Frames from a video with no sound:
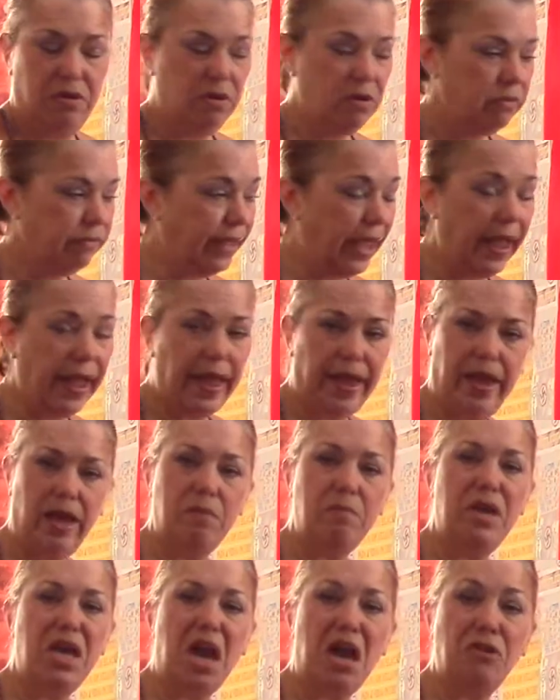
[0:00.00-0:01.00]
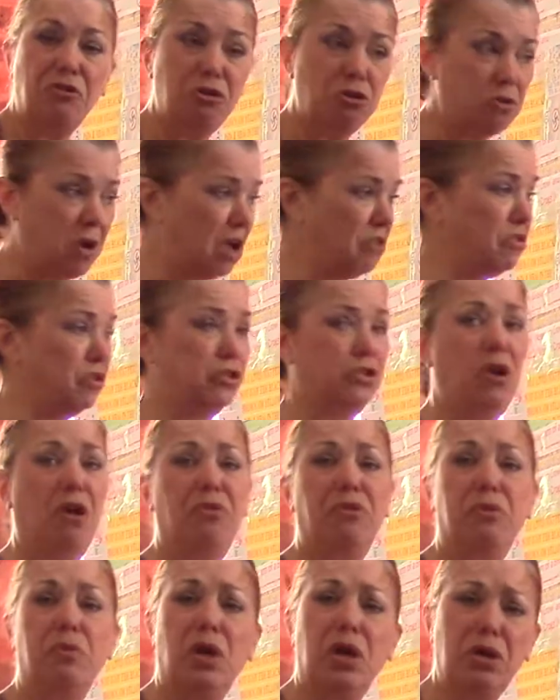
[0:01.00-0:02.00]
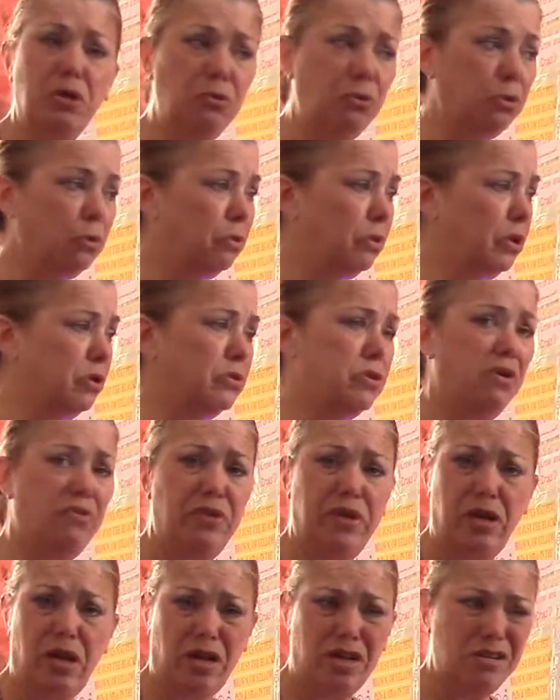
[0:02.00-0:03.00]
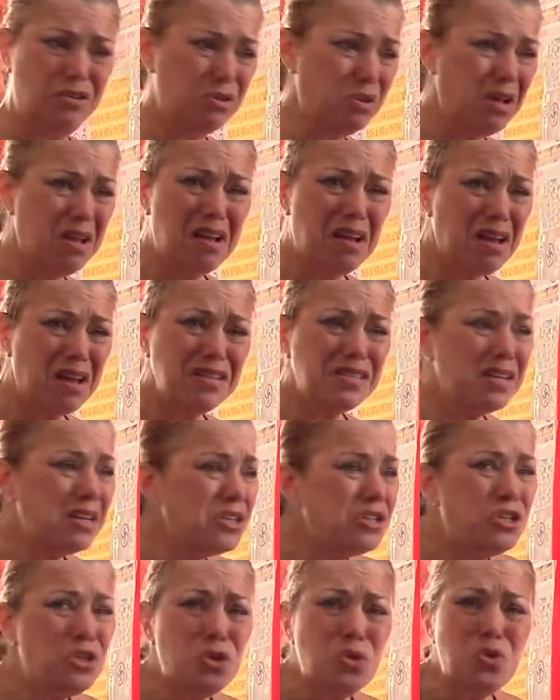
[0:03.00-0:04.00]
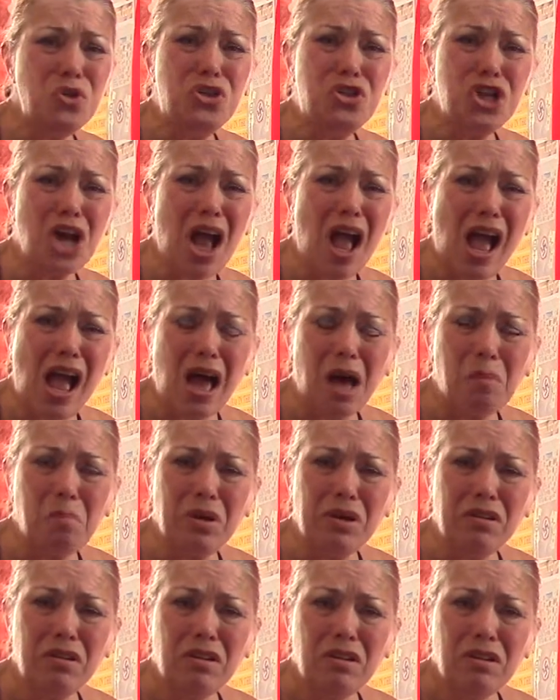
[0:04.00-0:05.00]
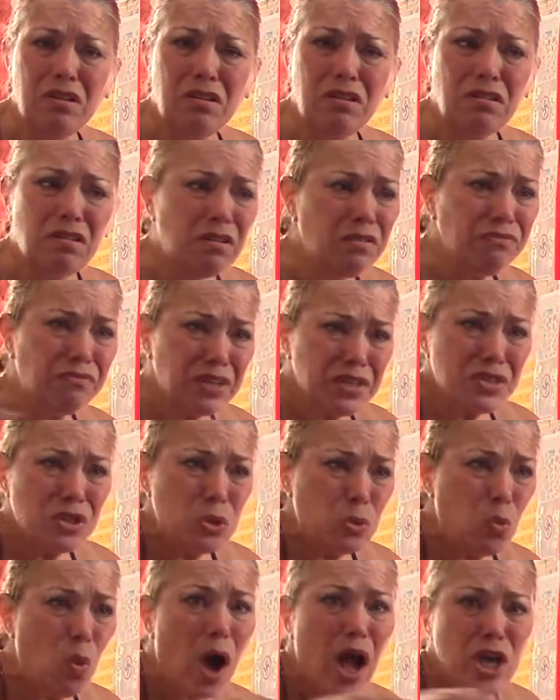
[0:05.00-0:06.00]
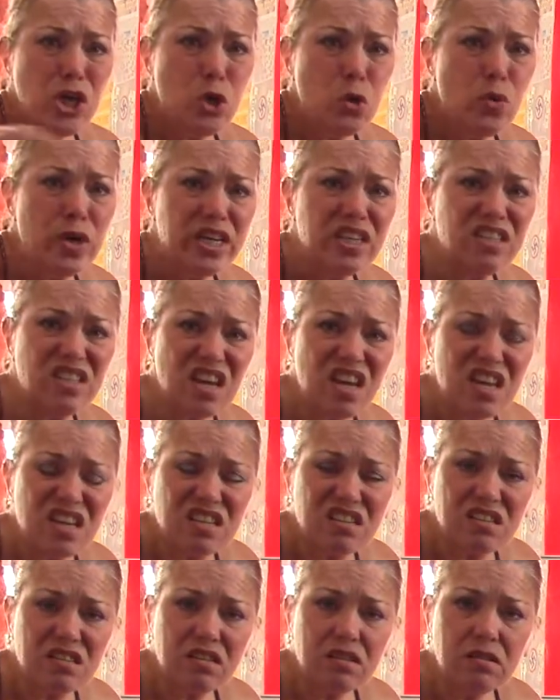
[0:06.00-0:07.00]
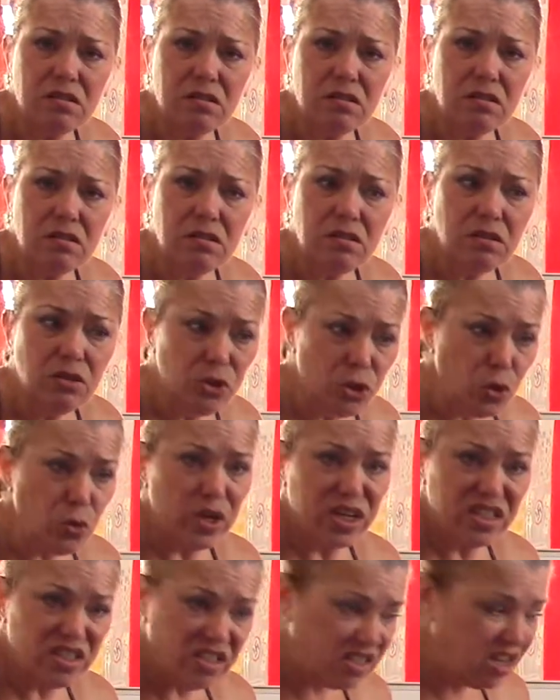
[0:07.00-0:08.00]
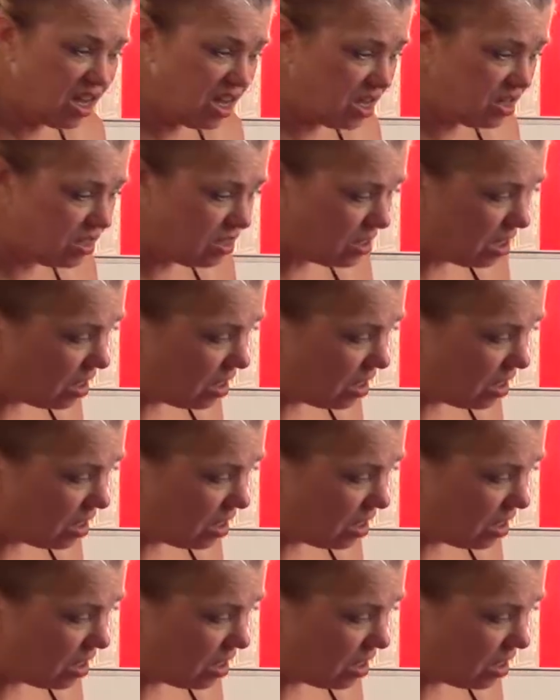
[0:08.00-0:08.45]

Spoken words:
They hang me out to dry. There's nothing they can do. There's nothing I can do. I said, it's your job. This is why you exist. You exist.